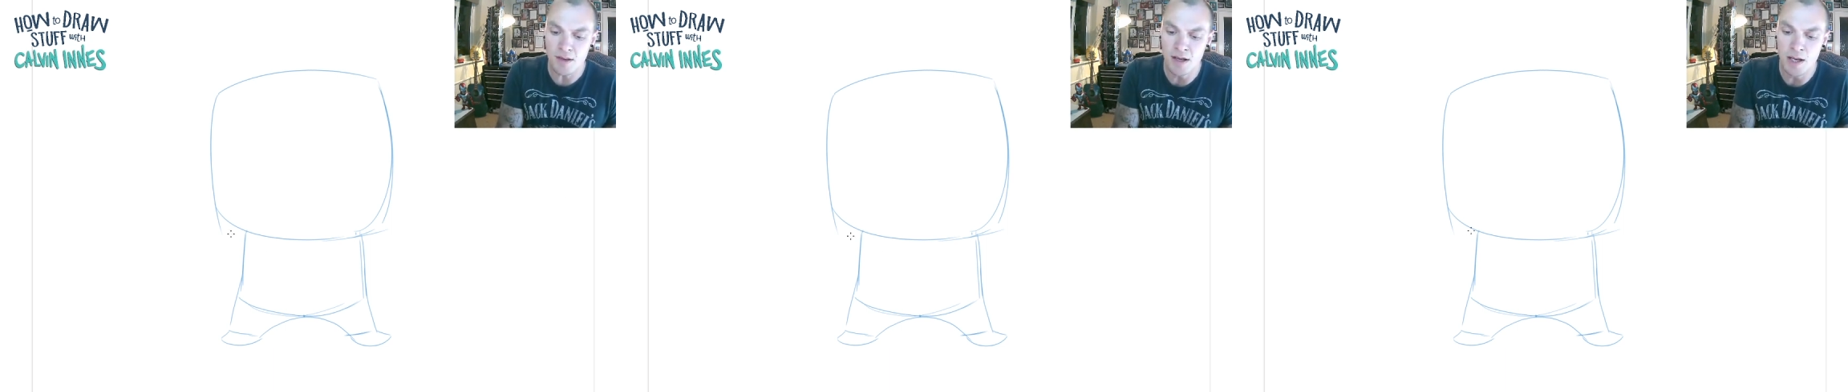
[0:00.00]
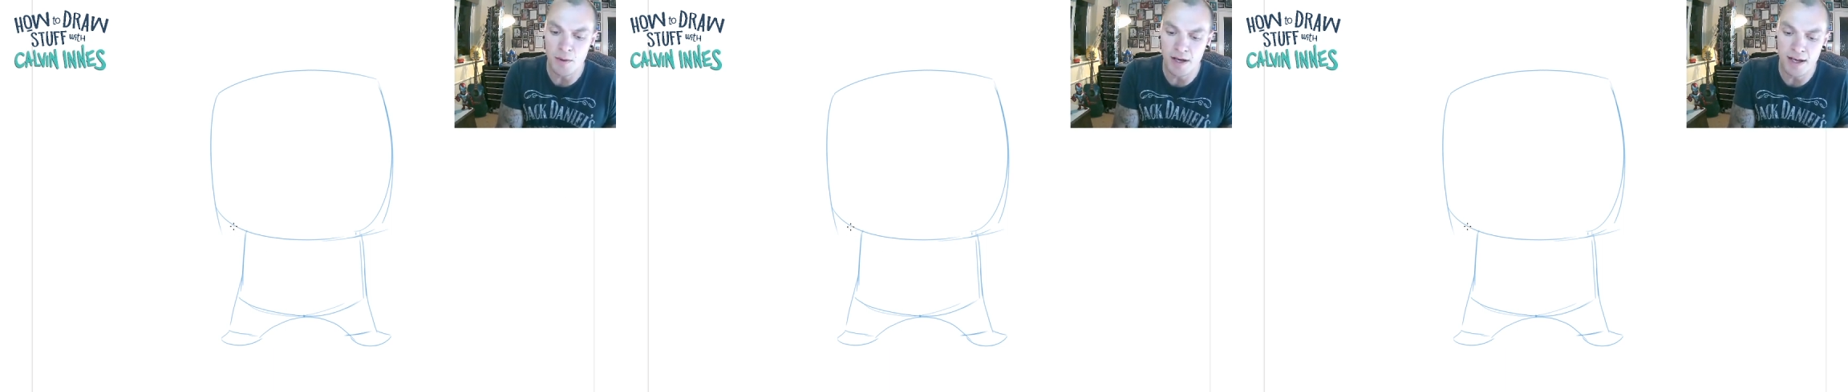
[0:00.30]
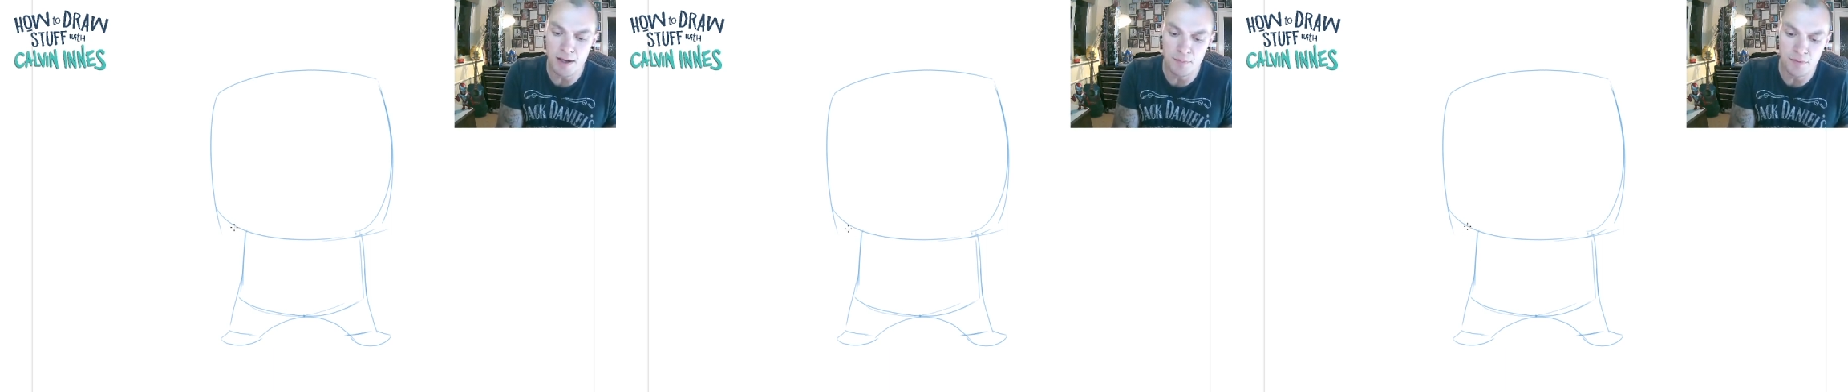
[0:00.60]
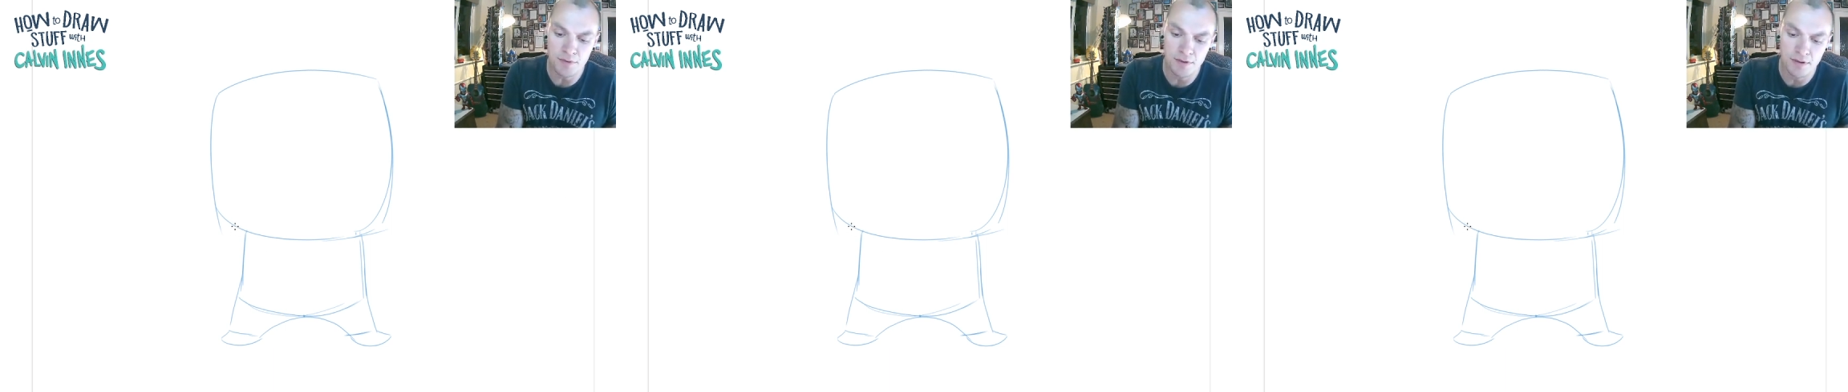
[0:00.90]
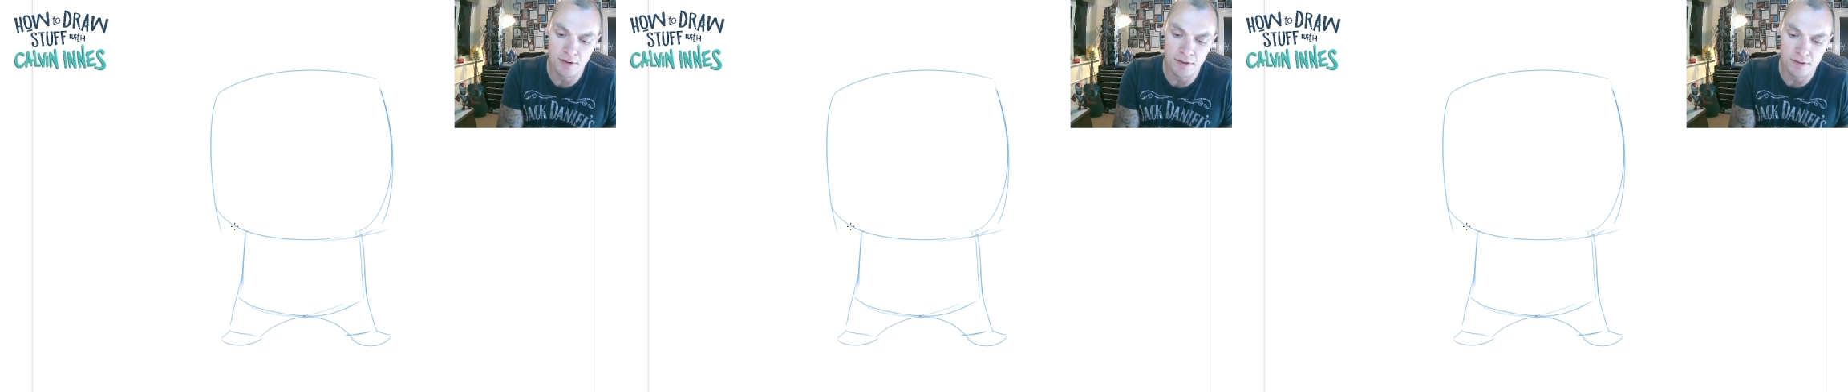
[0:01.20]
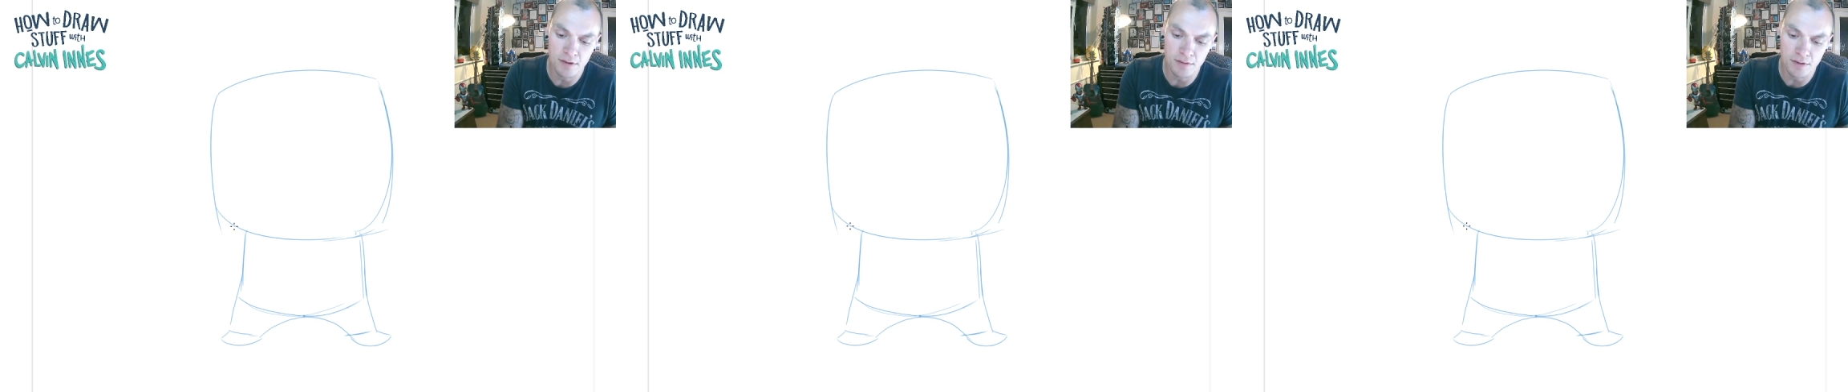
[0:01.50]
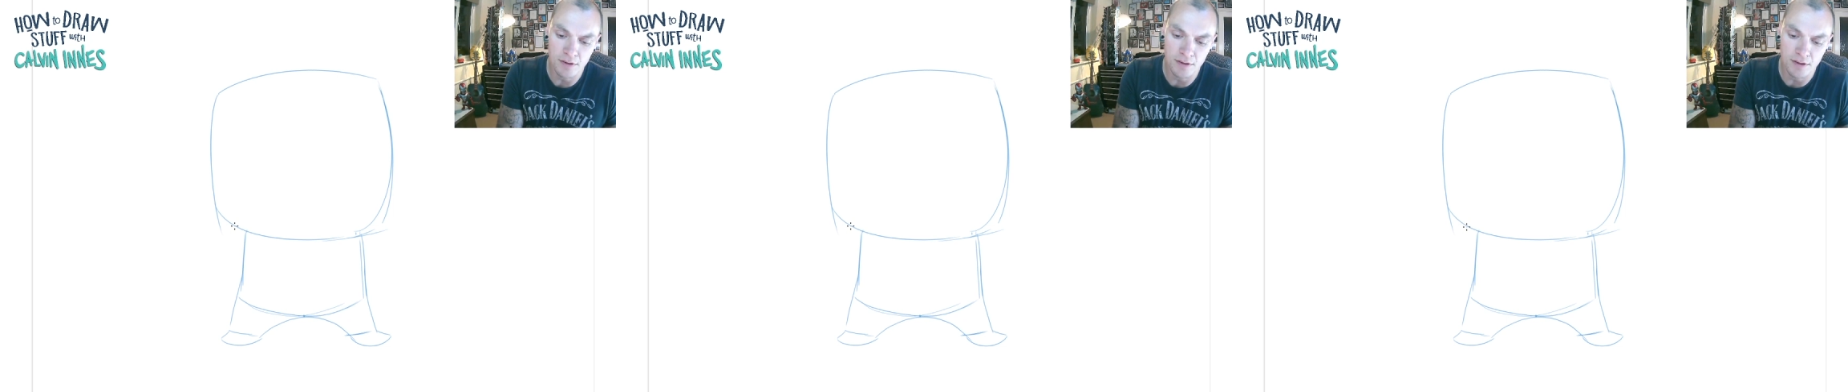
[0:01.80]
Now arms, so if you
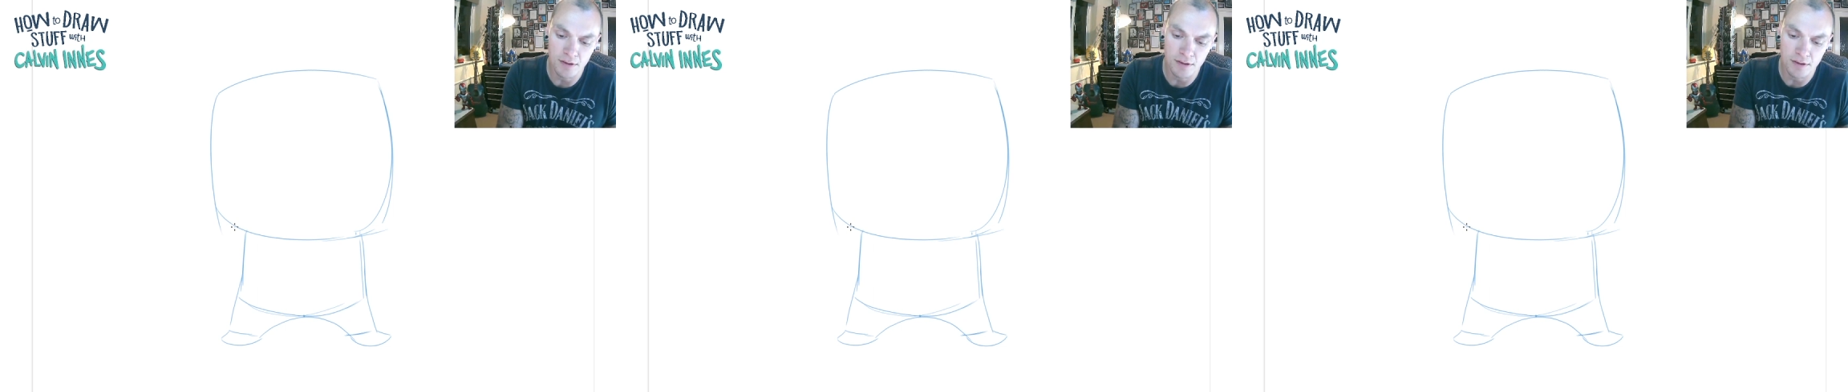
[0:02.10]
look at